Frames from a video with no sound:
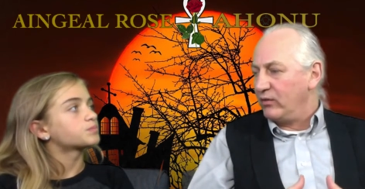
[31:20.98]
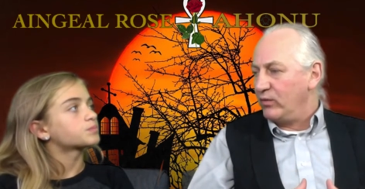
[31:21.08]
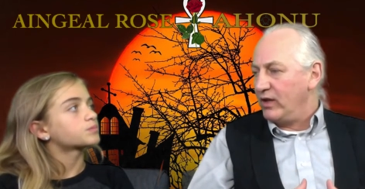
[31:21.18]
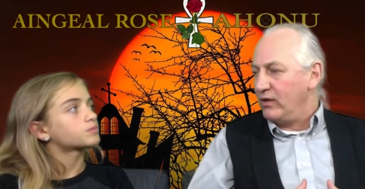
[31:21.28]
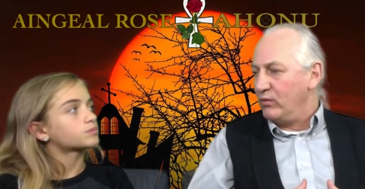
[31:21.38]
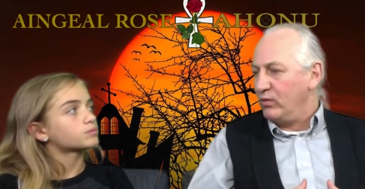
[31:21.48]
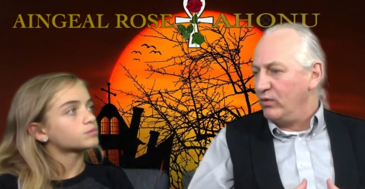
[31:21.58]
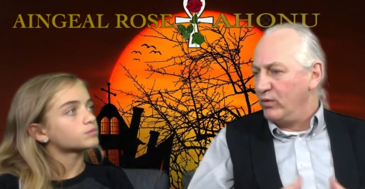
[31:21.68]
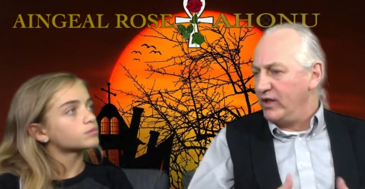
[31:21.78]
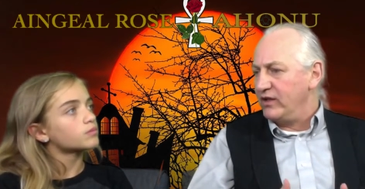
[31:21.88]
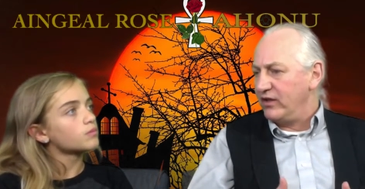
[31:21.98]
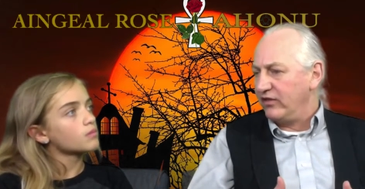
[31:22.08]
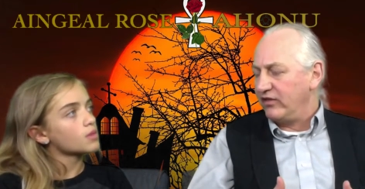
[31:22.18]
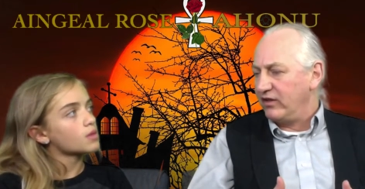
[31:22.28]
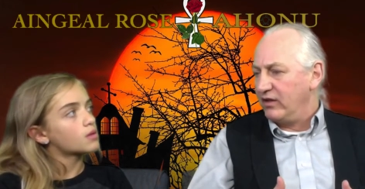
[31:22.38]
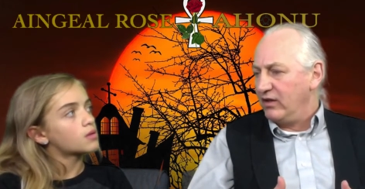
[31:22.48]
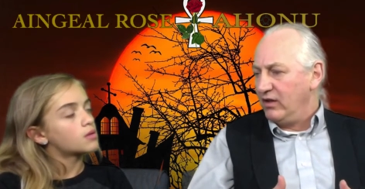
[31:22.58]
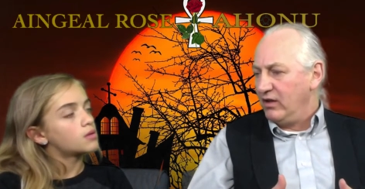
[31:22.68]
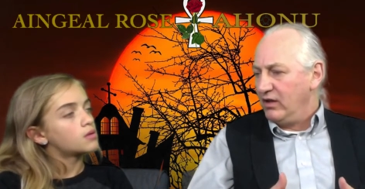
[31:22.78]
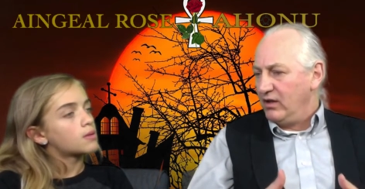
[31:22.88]
Speaker 1: that we would witness
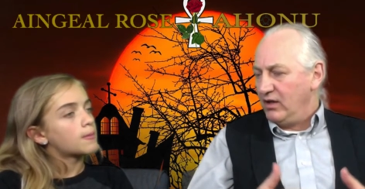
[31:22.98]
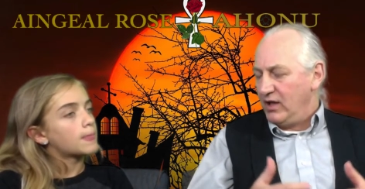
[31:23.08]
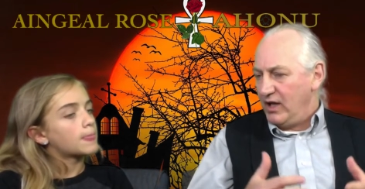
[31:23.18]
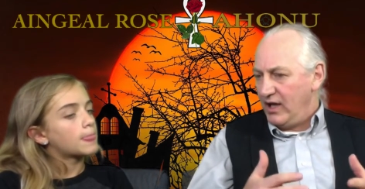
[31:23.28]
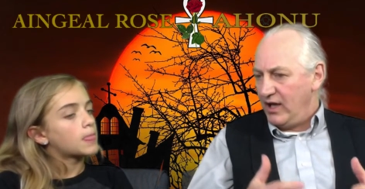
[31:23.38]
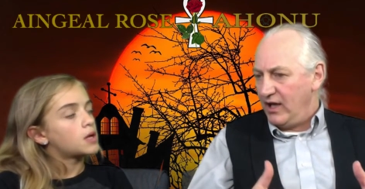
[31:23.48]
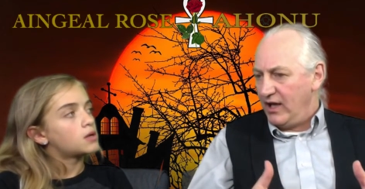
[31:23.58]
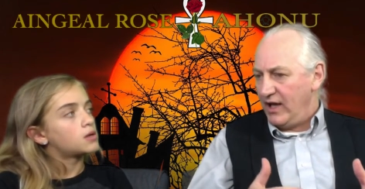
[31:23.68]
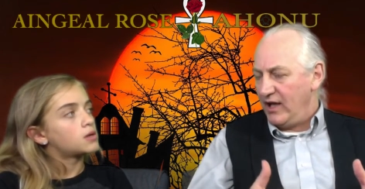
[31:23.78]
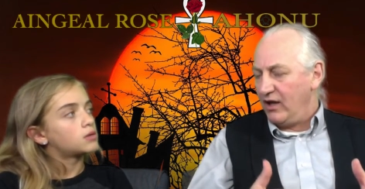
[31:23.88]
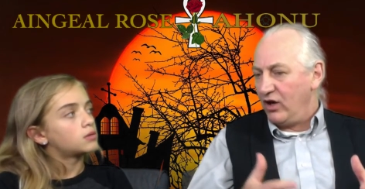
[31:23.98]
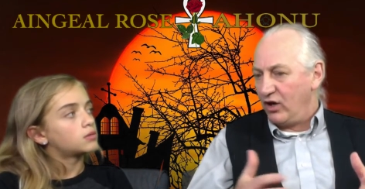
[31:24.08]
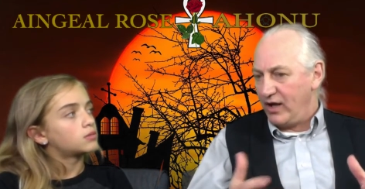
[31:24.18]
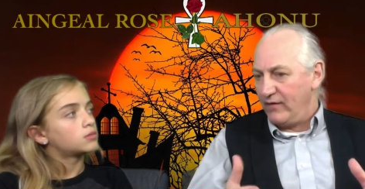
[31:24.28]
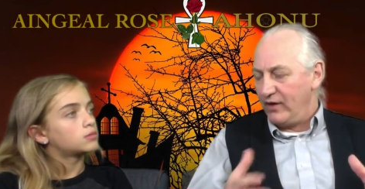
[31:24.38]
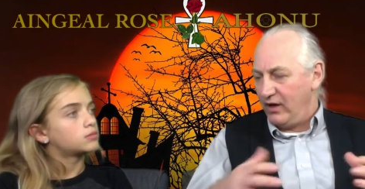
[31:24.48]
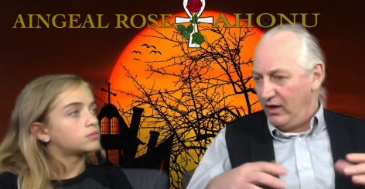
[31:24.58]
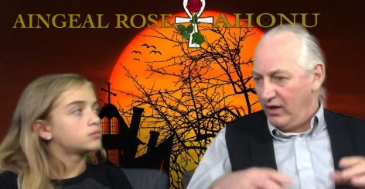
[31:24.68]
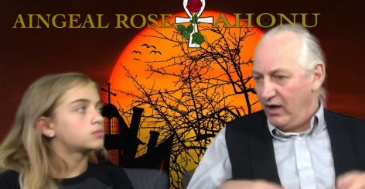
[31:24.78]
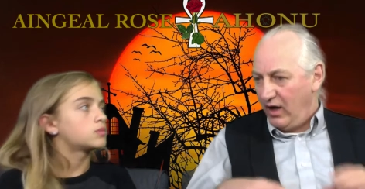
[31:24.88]
he- hell or heaven
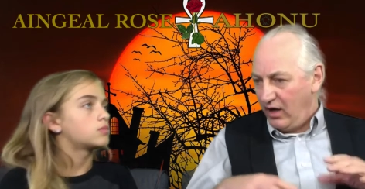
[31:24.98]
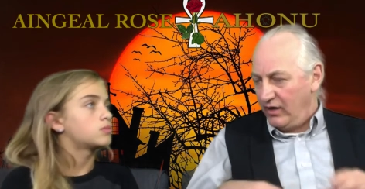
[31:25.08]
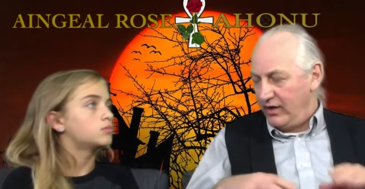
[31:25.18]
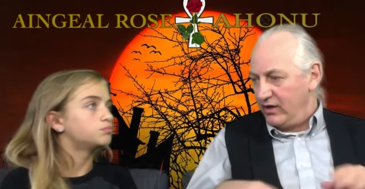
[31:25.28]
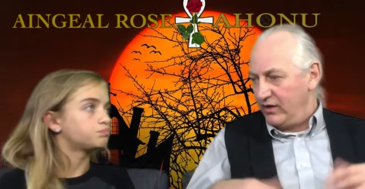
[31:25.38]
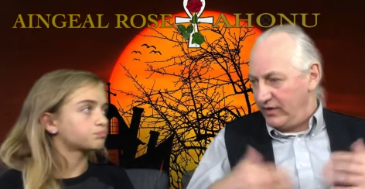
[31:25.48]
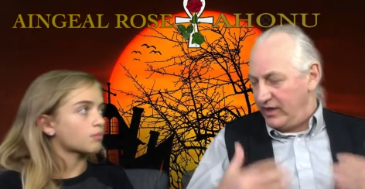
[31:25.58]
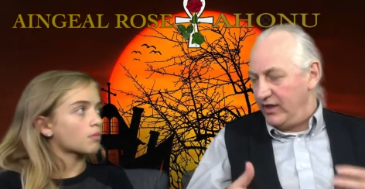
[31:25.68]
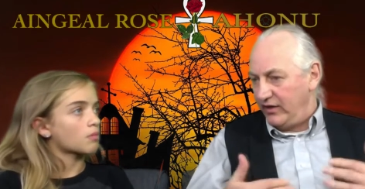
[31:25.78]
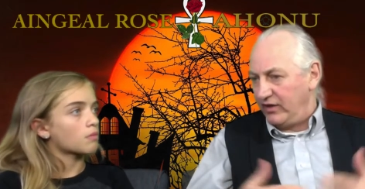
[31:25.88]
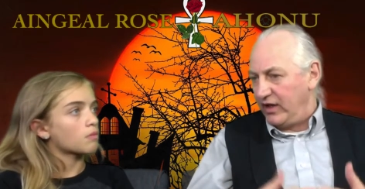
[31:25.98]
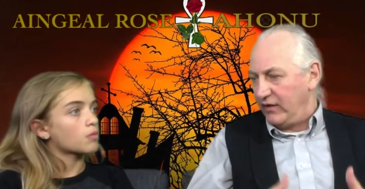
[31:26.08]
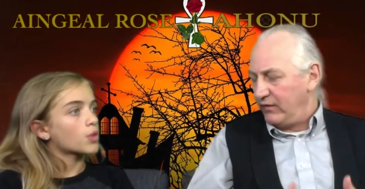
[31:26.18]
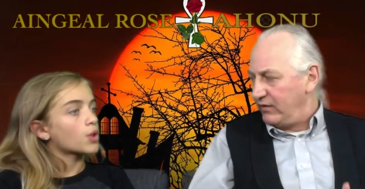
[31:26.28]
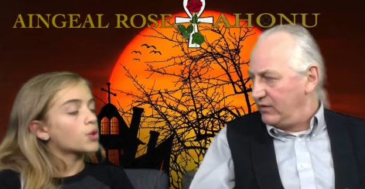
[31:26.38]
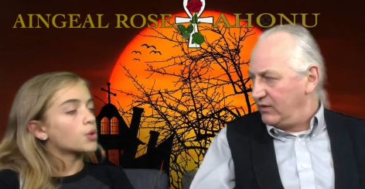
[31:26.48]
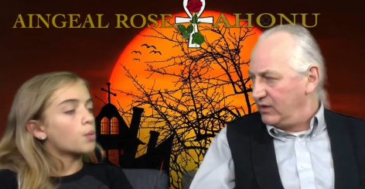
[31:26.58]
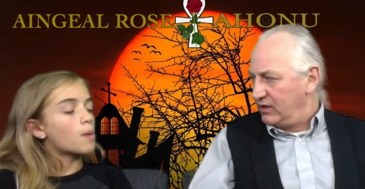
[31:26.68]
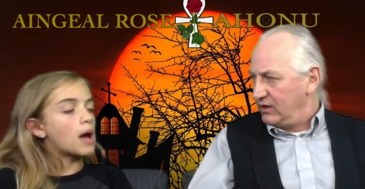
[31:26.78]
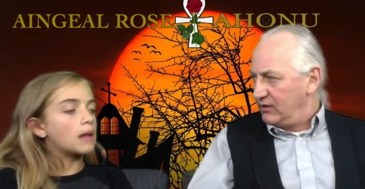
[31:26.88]
on earth in this life?
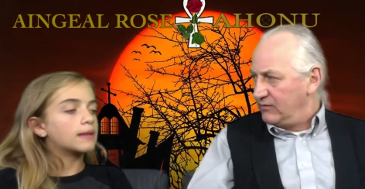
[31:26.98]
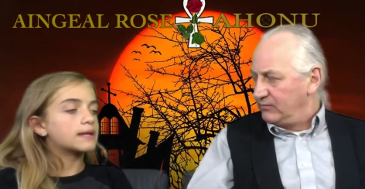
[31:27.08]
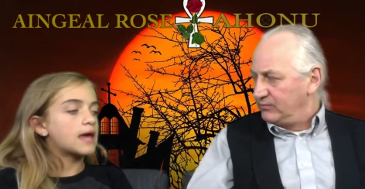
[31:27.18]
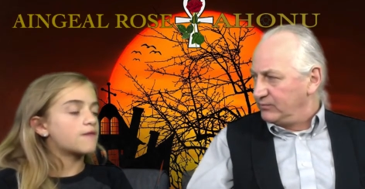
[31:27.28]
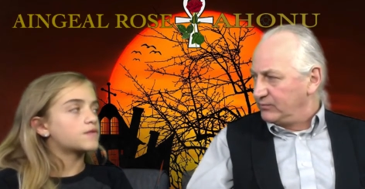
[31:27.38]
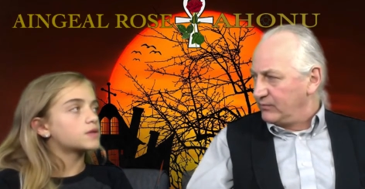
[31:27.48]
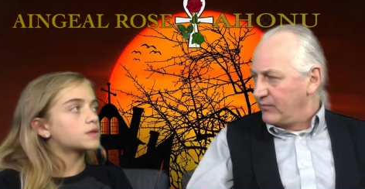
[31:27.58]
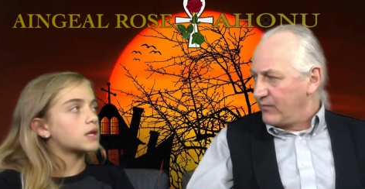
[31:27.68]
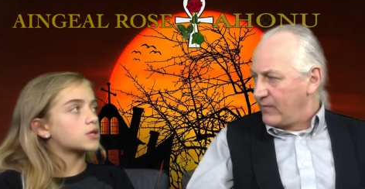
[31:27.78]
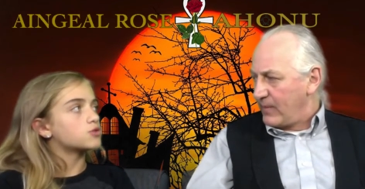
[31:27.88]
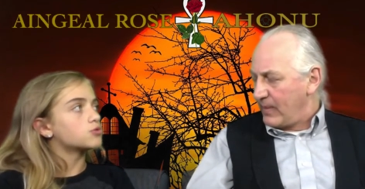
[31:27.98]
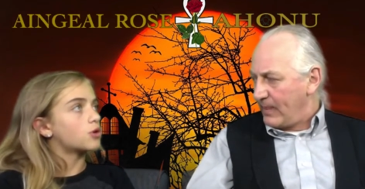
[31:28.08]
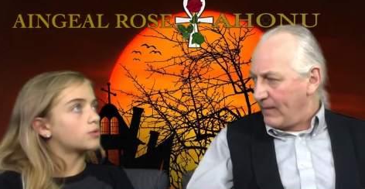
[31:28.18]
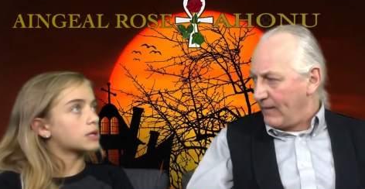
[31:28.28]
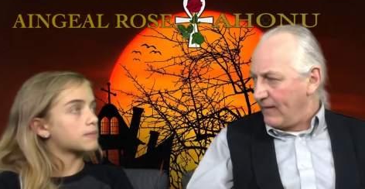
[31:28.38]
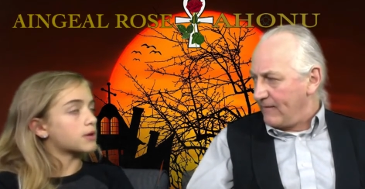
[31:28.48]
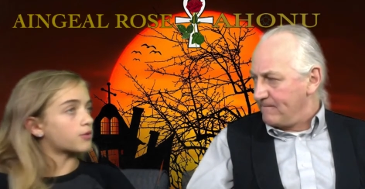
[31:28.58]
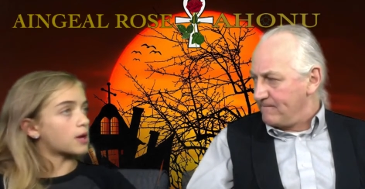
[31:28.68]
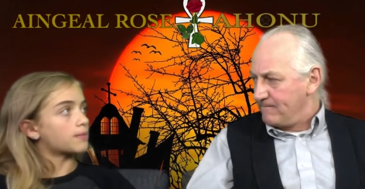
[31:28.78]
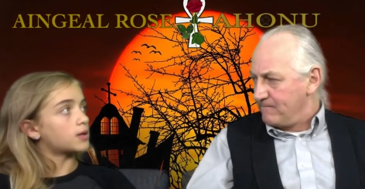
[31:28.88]
Speaker 2: Well, in heaven, like you know, like my
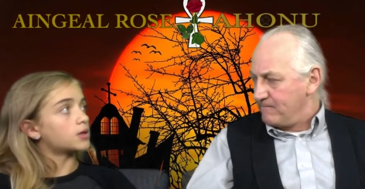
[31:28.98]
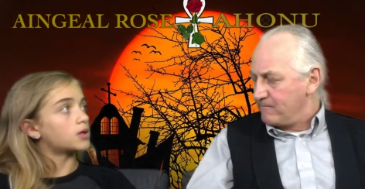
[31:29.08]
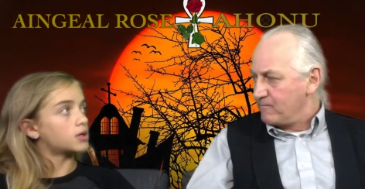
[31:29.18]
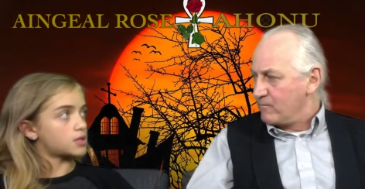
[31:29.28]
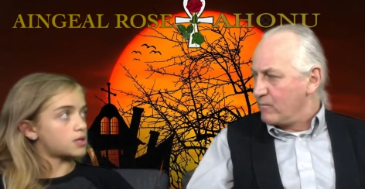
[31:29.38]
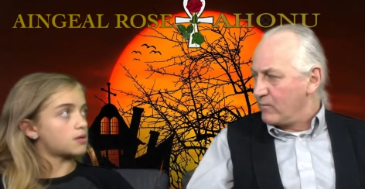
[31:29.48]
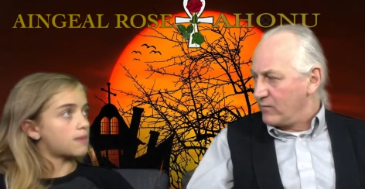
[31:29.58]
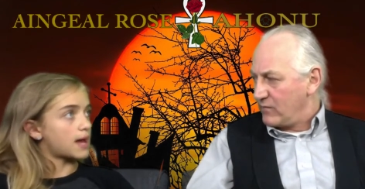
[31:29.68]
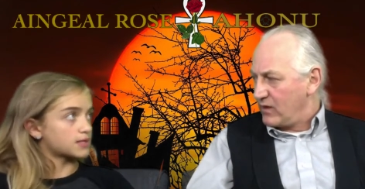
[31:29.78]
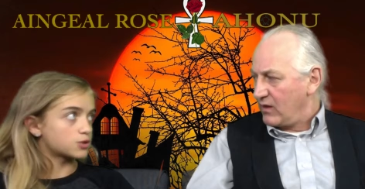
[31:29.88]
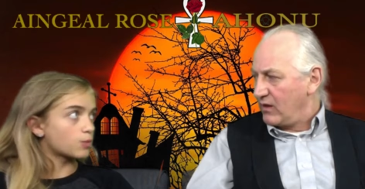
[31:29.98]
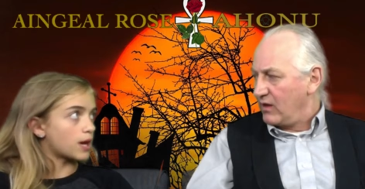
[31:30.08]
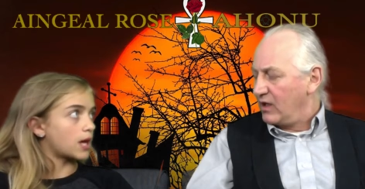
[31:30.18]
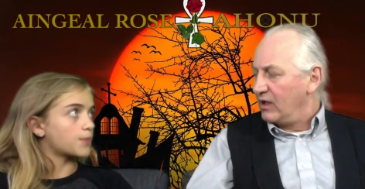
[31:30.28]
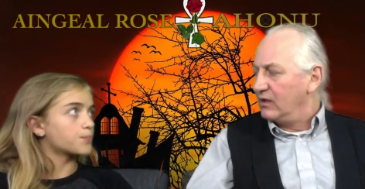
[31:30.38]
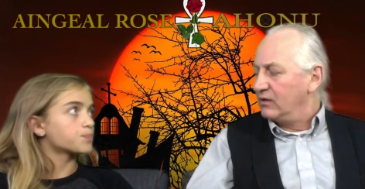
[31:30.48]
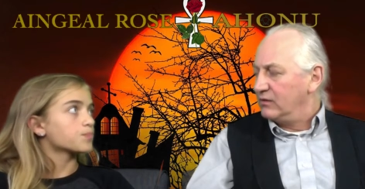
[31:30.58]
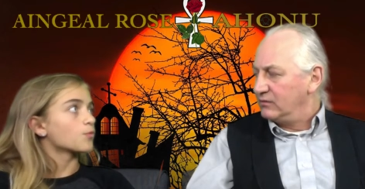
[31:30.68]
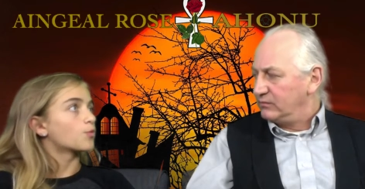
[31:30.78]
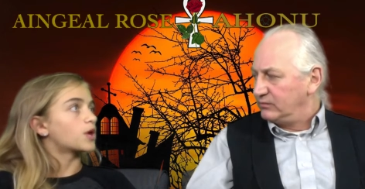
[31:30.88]
grandma, honey, passed away
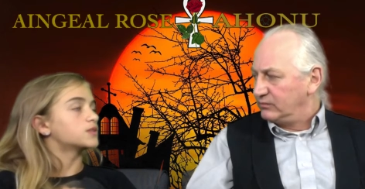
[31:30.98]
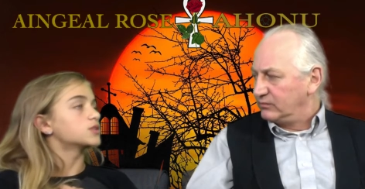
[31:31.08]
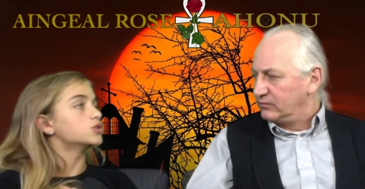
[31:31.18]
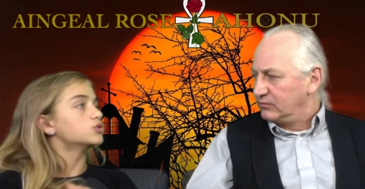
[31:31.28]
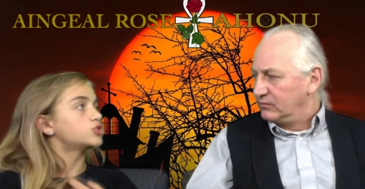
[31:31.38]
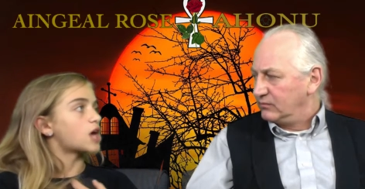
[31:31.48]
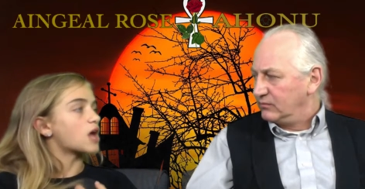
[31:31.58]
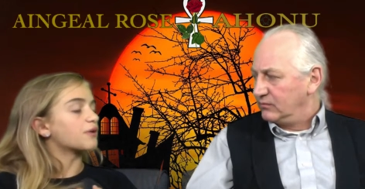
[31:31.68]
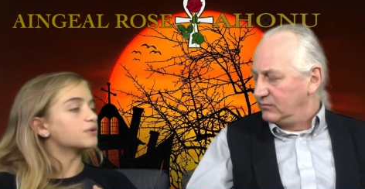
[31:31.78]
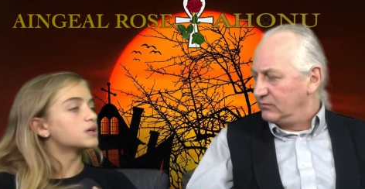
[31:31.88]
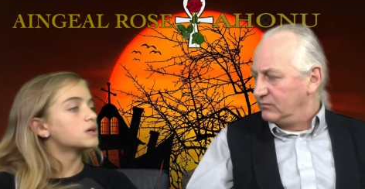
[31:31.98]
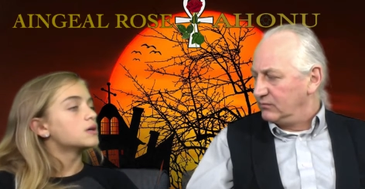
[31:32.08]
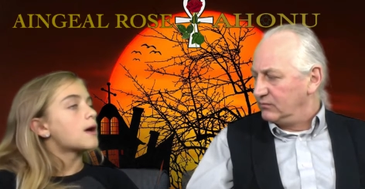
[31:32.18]
when I was a little child,